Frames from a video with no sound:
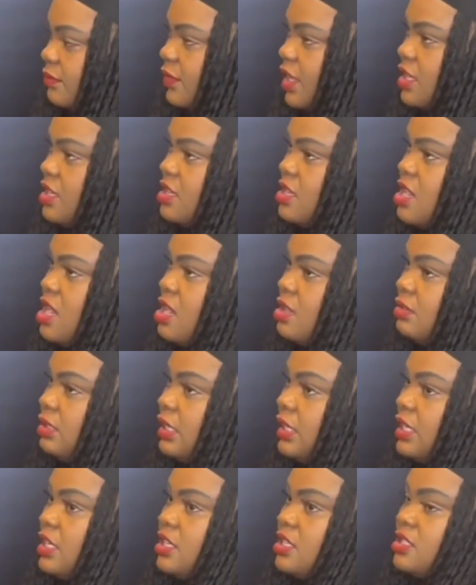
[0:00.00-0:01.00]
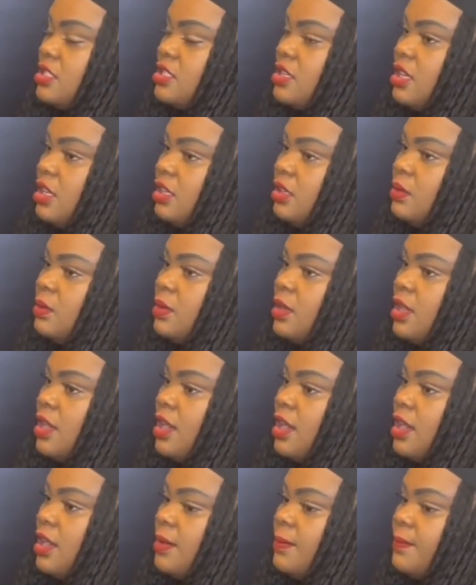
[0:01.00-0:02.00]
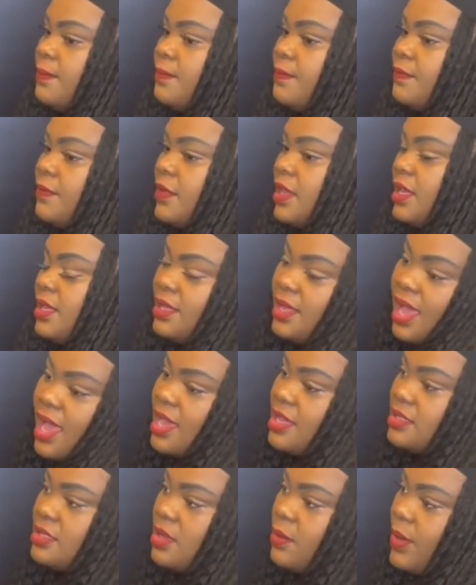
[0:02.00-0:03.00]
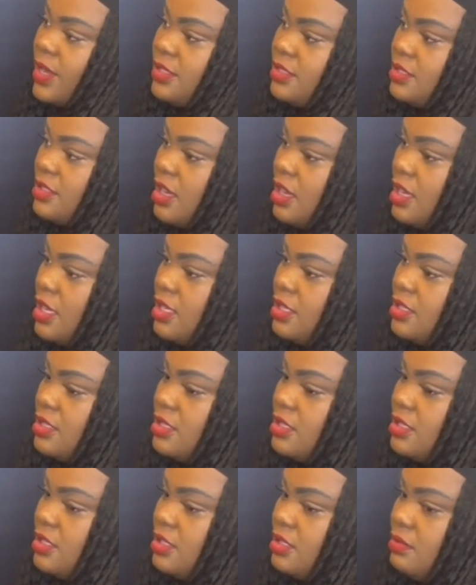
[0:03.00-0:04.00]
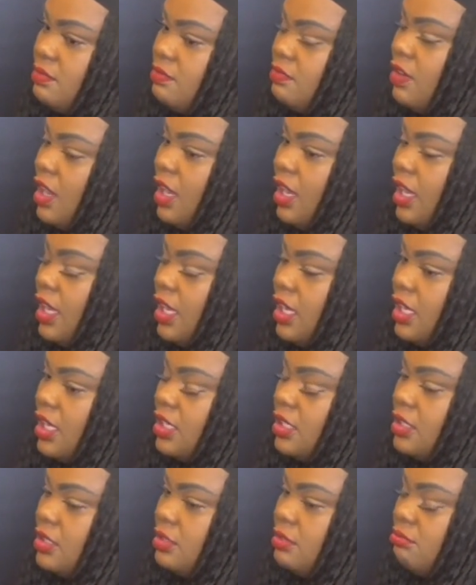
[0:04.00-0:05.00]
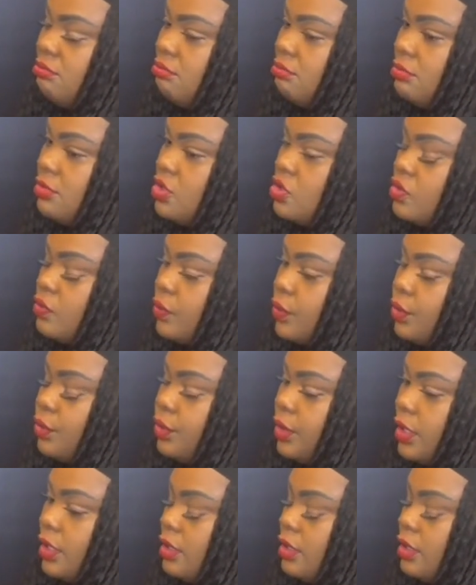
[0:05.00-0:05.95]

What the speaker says: You know? So so I started writing and just recording a